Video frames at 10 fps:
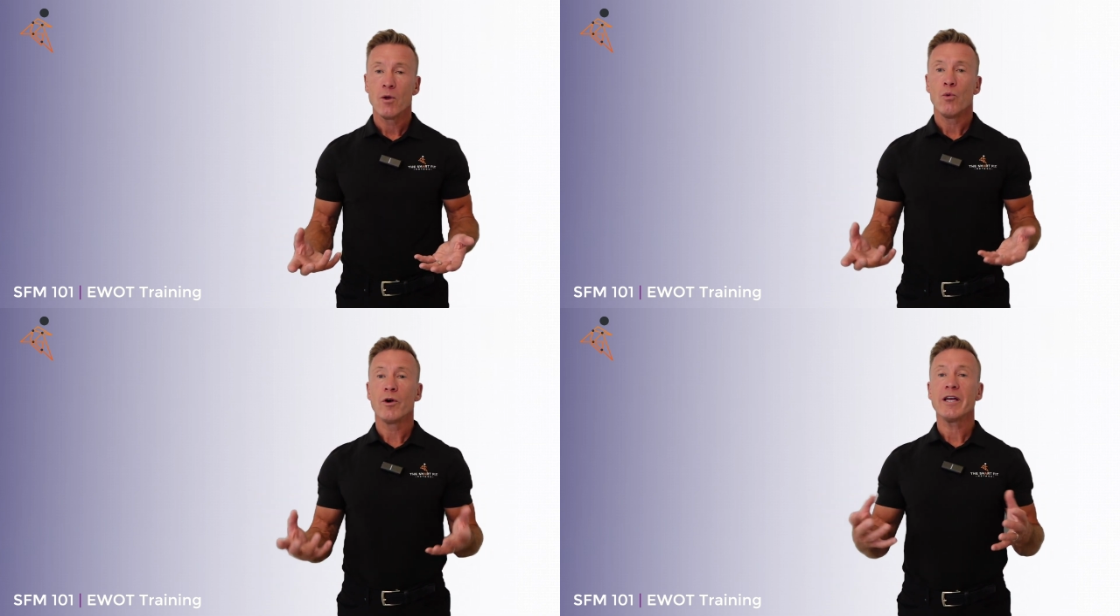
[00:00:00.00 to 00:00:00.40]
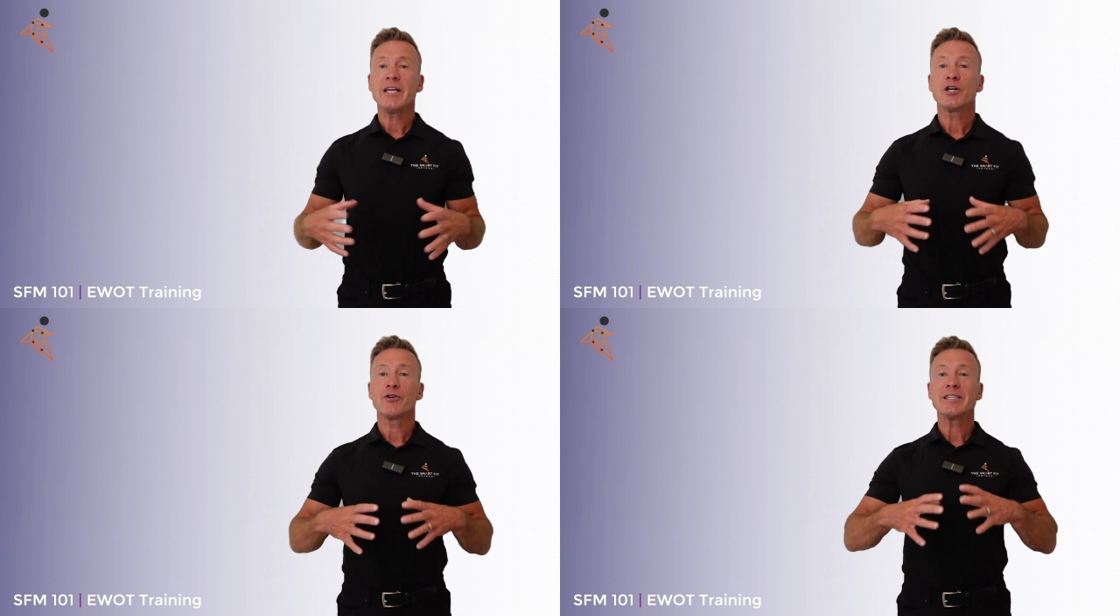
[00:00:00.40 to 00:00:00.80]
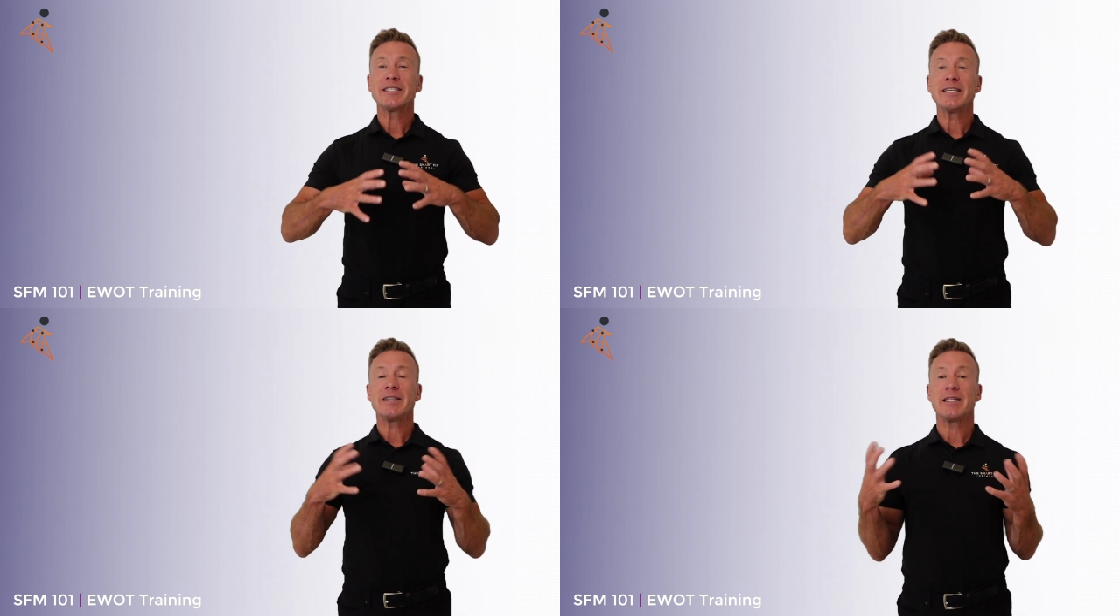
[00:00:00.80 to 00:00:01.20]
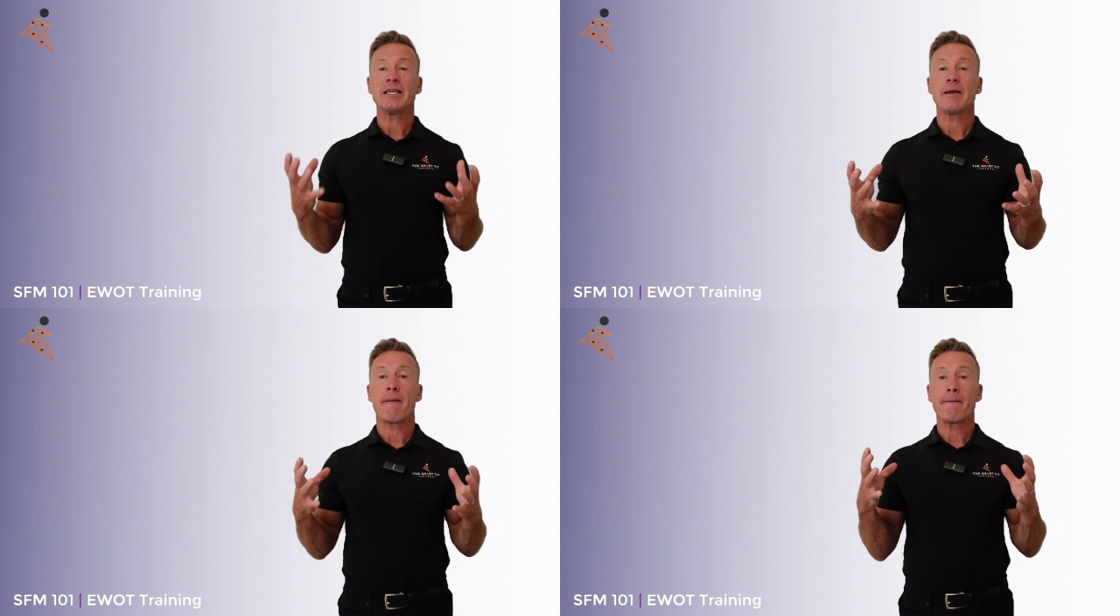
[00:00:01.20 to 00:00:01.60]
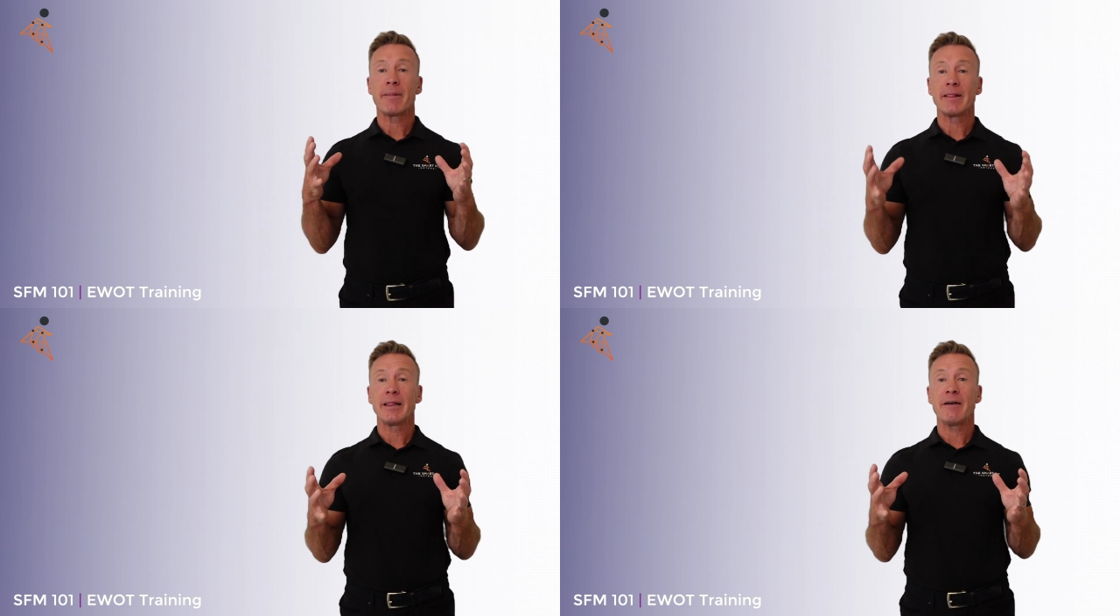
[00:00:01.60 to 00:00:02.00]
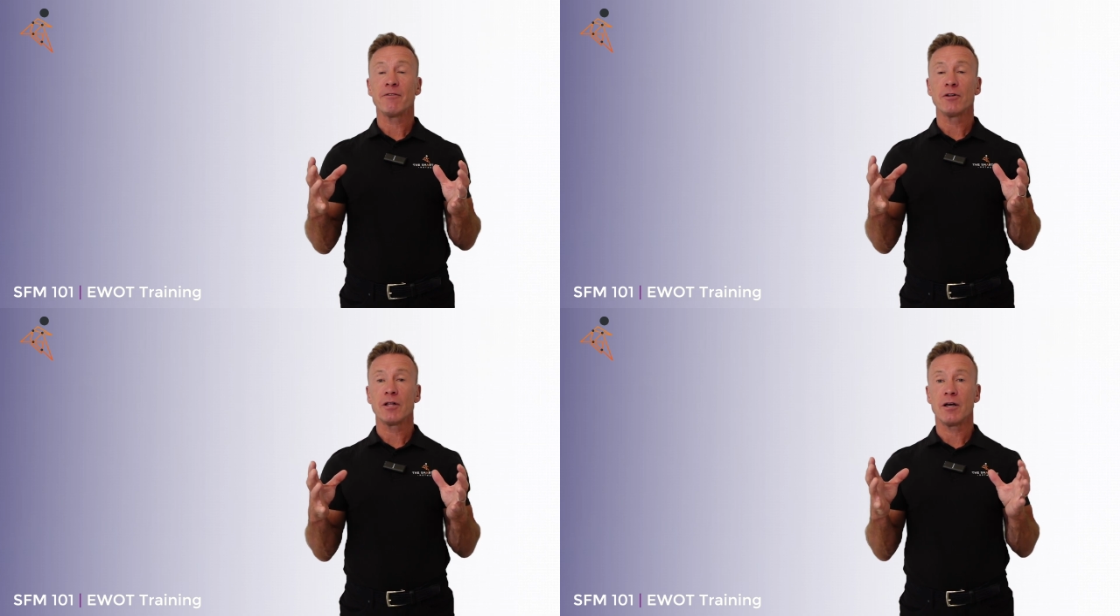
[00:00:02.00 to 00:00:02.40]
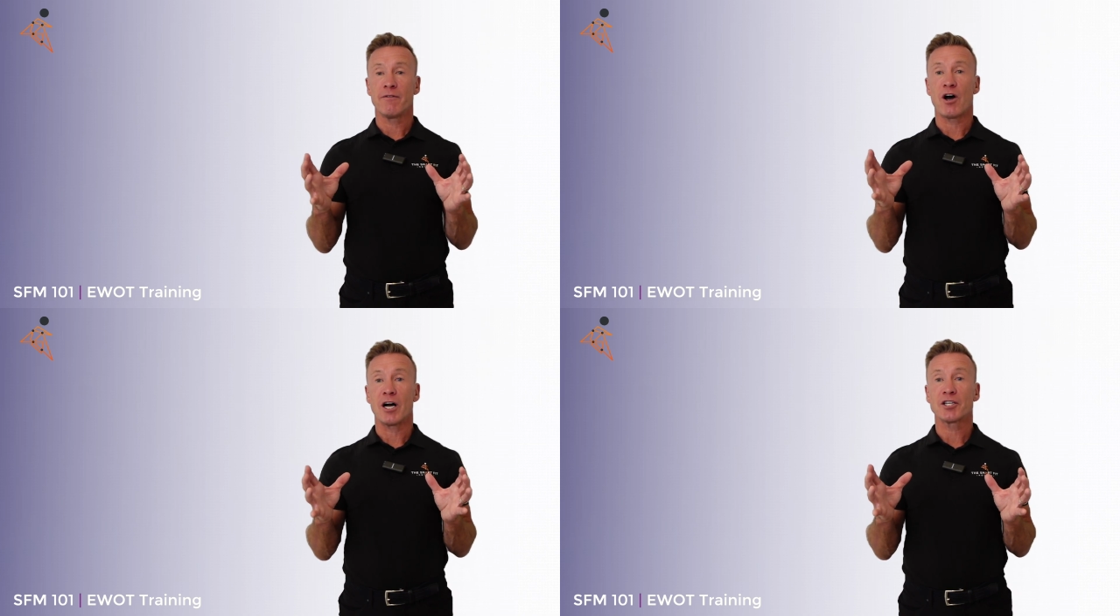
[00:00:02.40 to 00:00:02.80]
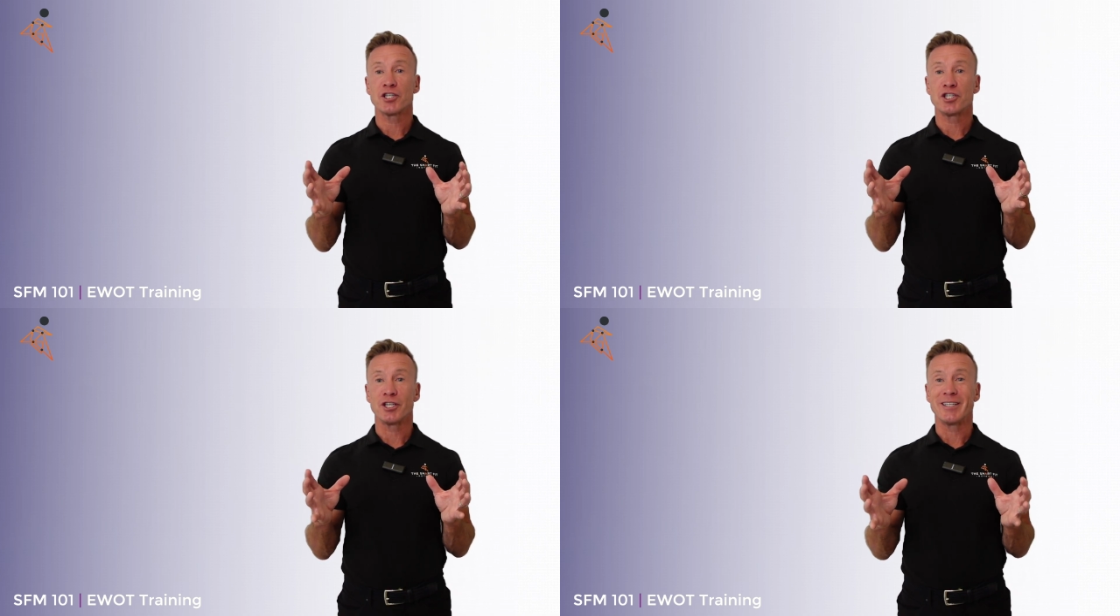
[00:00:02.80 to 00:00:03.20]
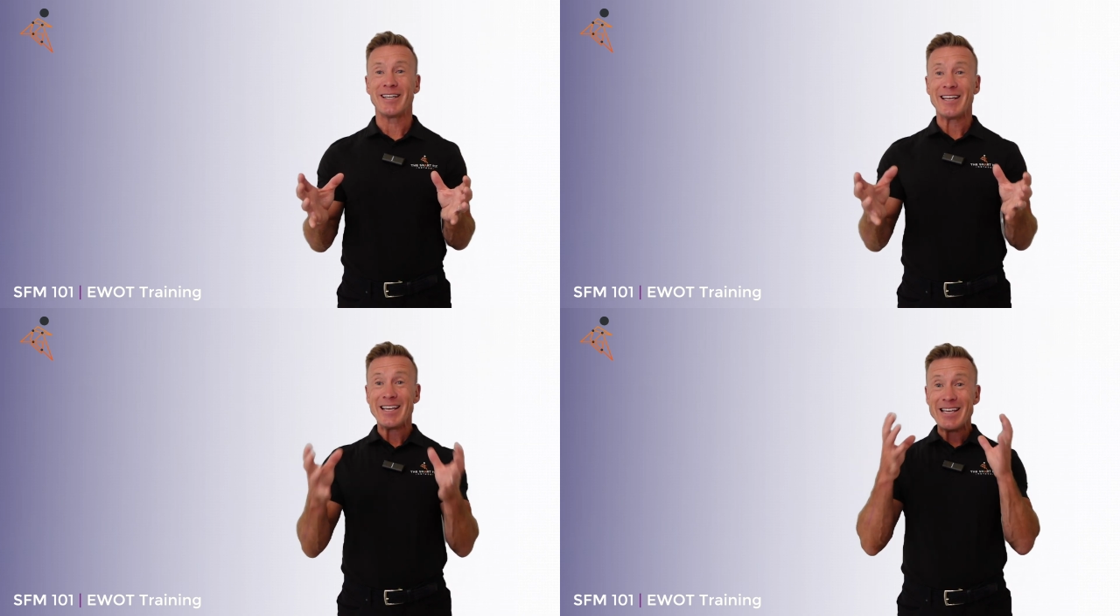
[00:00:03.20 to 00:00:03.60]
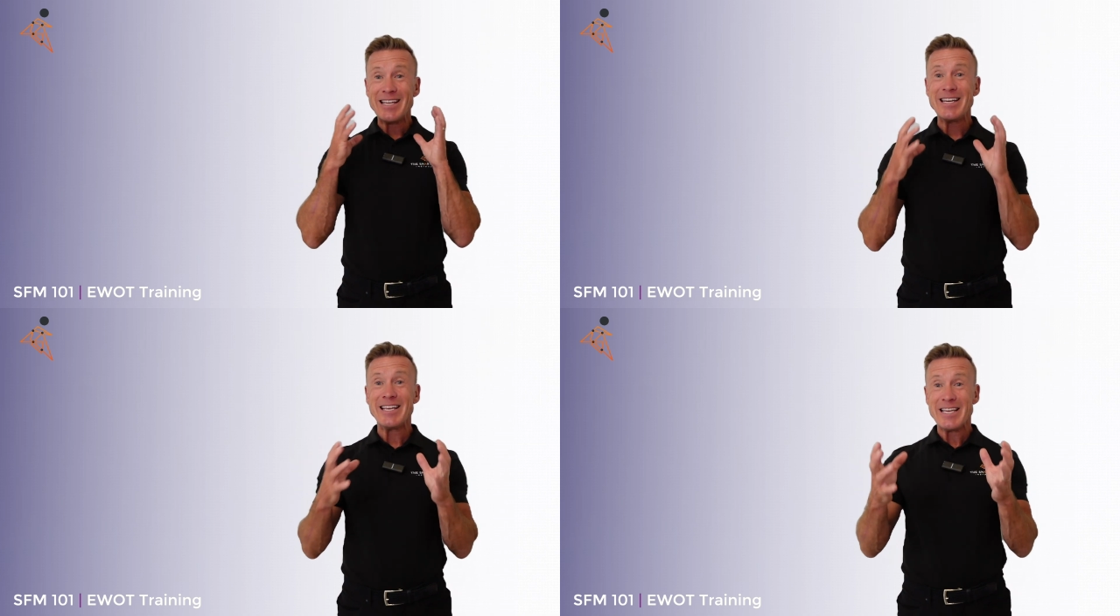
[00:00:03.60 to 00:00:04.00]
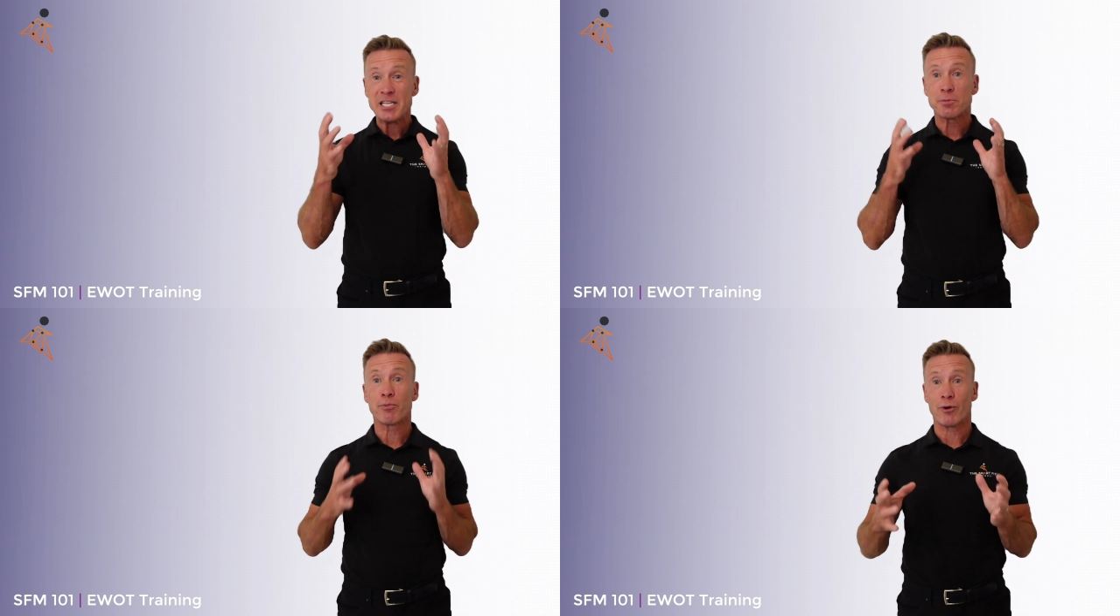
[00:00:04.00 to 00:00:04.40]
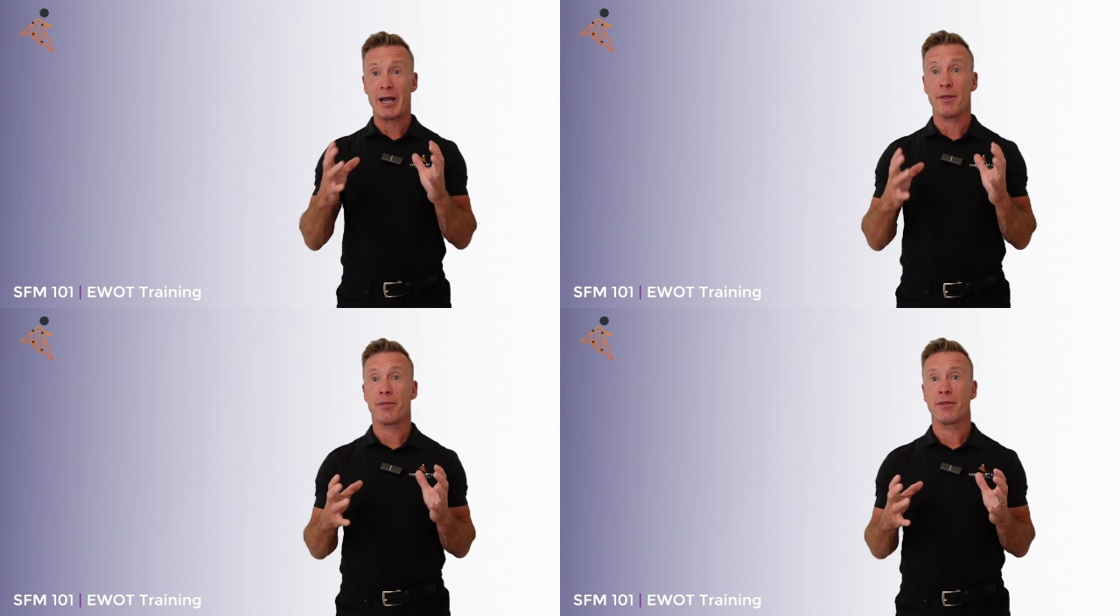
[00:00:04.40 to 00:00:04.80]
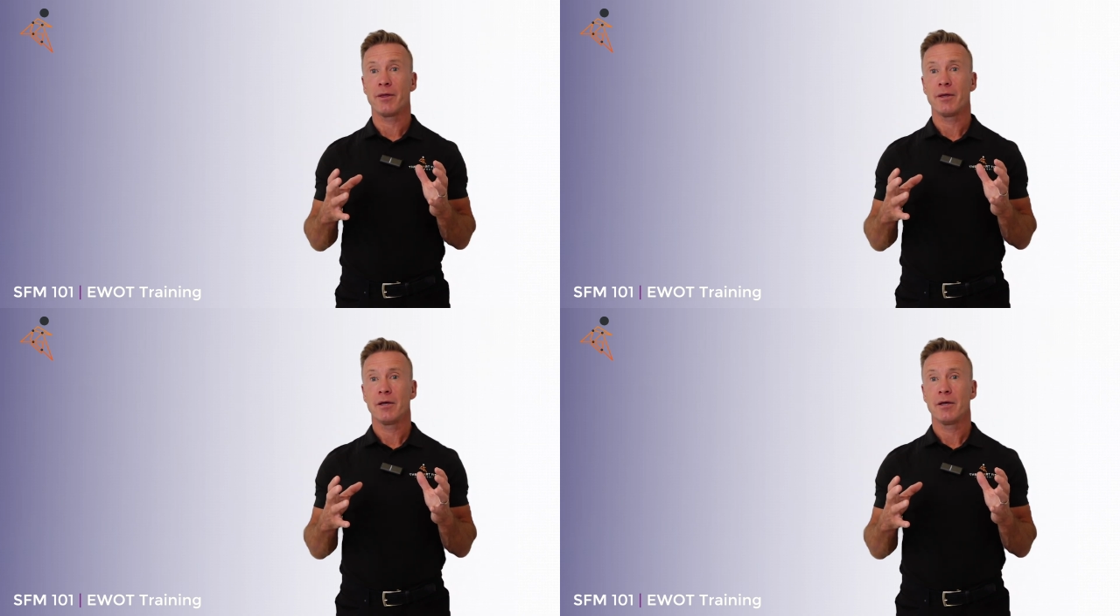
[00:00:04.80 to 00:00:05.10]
we're increasing the level of oxygen in each breath